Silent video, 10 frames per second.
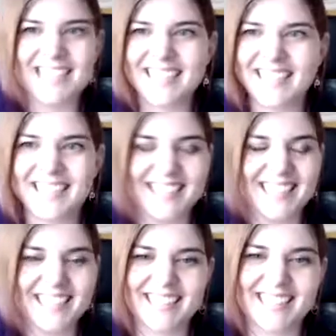
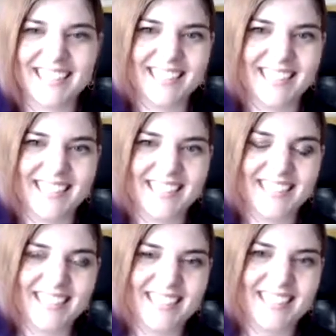
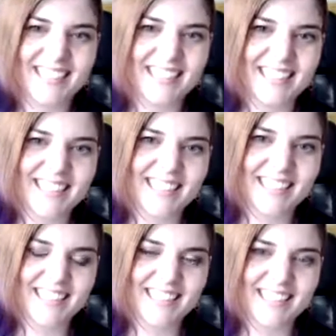
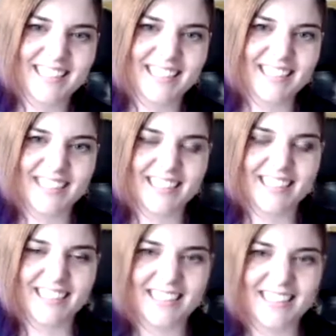
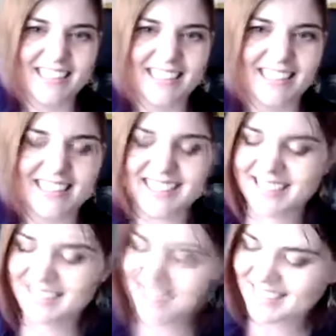
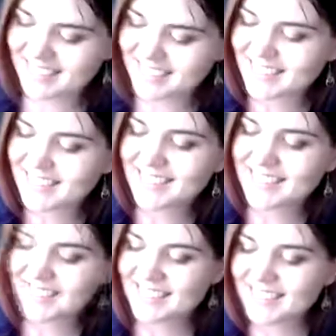
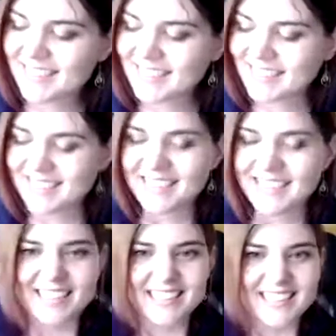
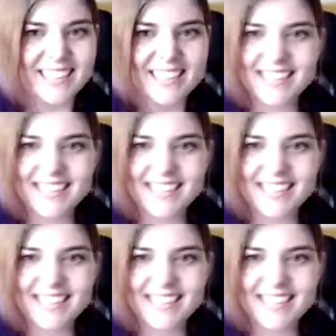This person isn't speaking.